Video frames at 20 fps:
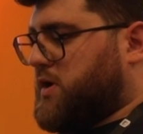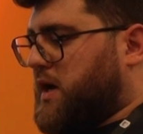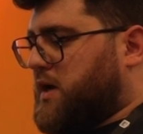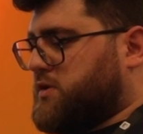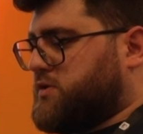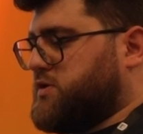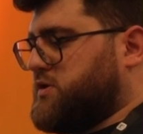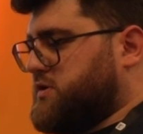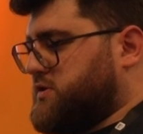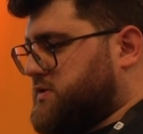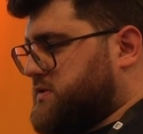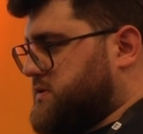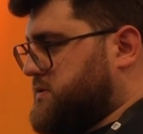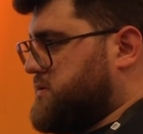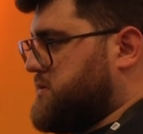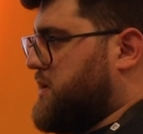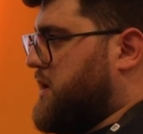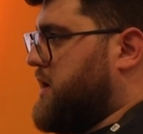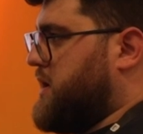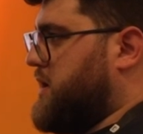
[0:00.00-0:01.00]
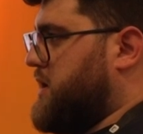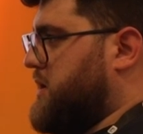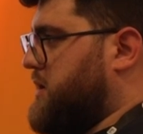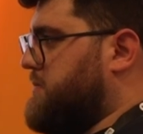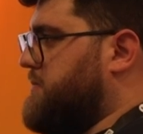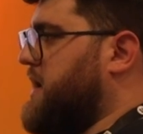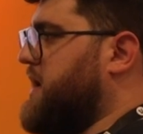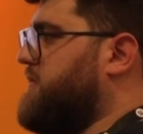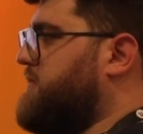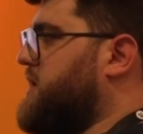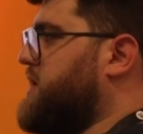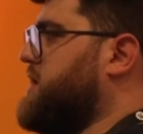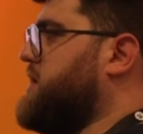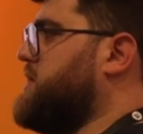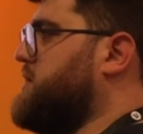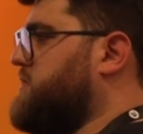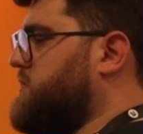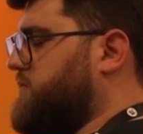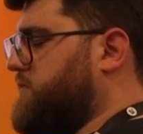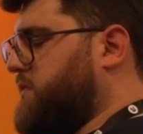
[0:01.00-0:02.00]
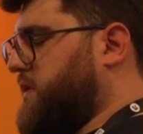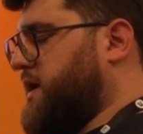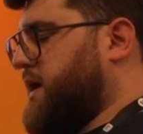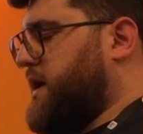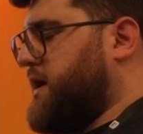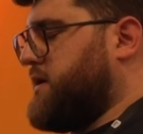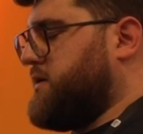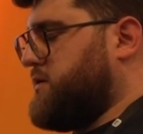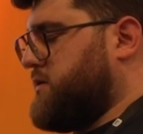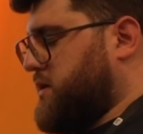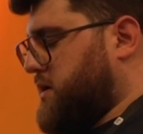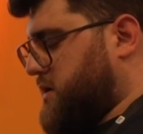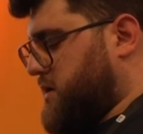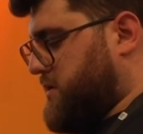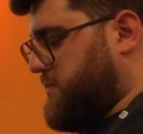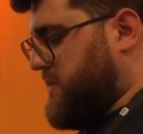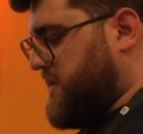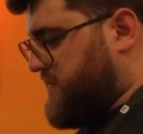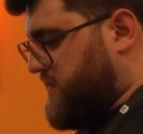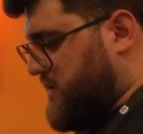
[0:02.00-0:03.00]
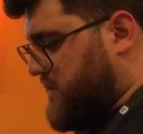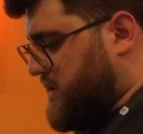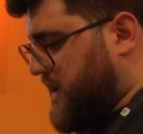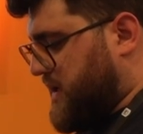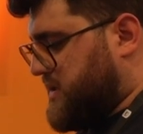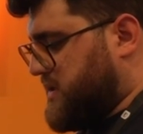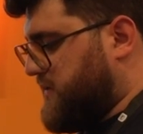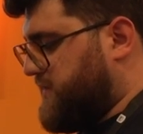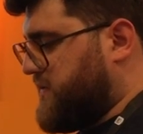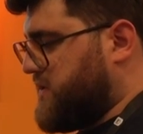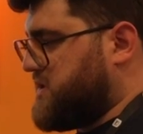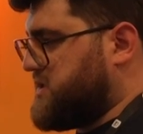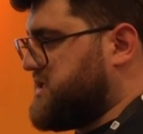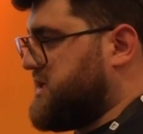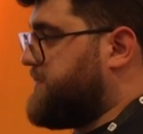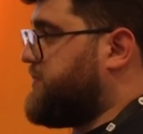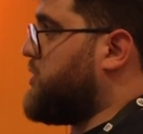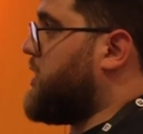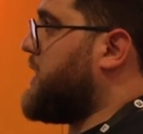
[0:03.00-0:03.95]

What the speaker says: counters may vary between like different GPU